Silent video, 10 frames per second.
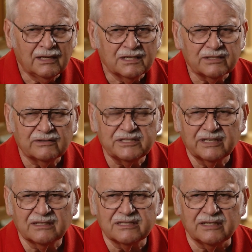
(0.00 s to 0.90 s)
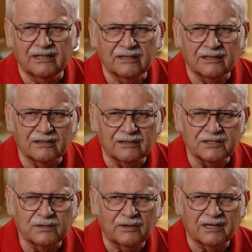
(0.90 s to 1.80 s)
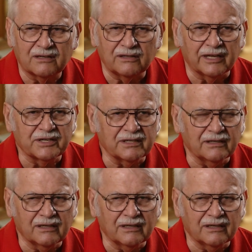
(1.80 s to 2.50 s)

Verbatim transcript: So as you can see here, there's quite a collection